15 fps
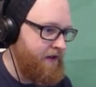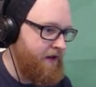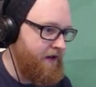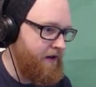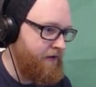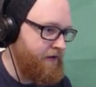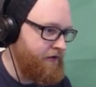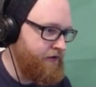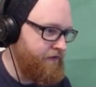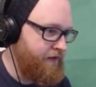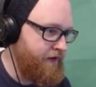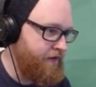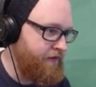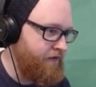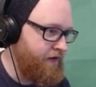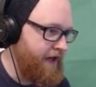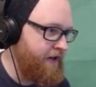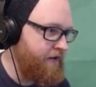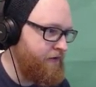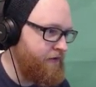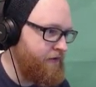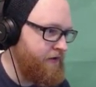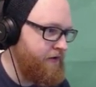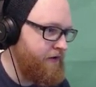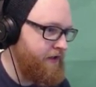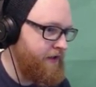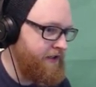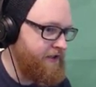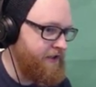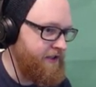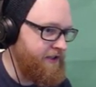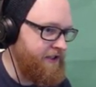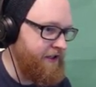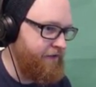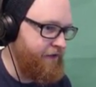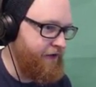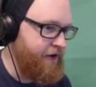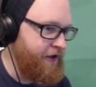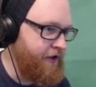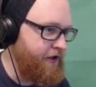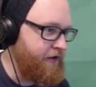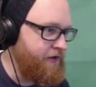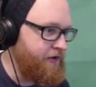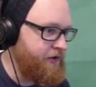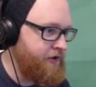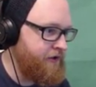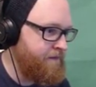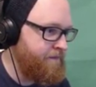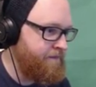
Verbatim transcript: Uh, just for the record, it's a different goose.